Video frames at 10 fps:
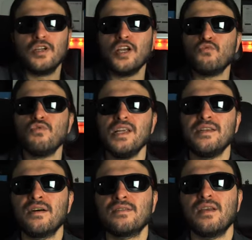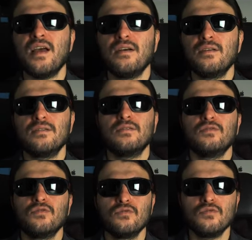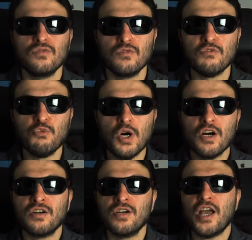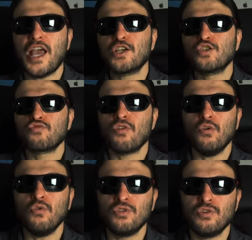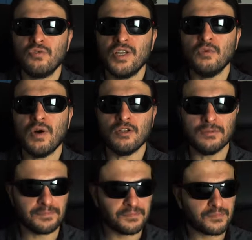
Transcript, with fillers: it really does work extraordinarily well